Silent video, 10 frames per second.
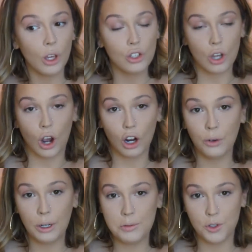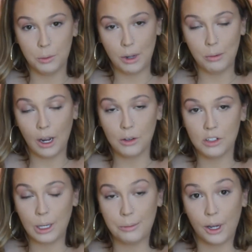talk when I'm doing my brows.
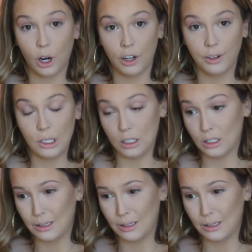Like, my heart races.